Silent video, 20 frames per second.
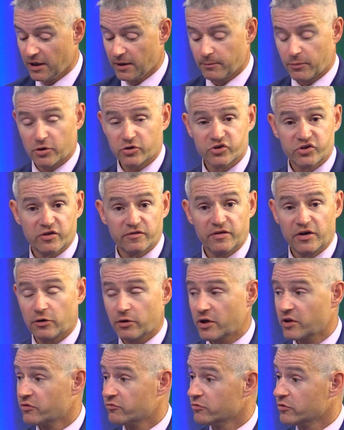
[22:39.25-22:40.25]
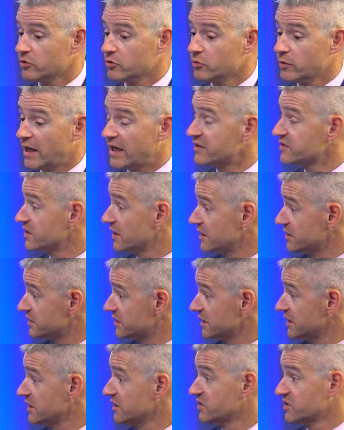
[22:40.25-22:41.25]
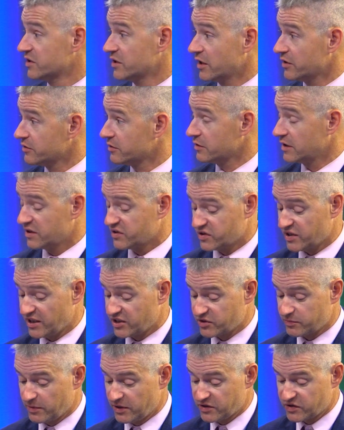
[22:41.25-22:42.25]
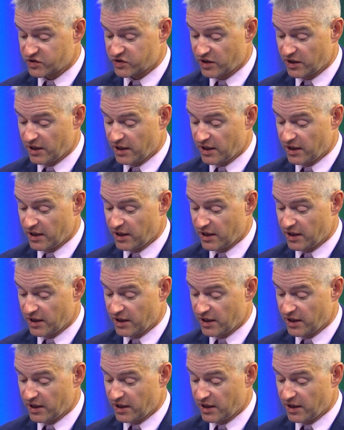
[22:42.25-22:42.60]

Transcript: persevering through SATs and other assessments.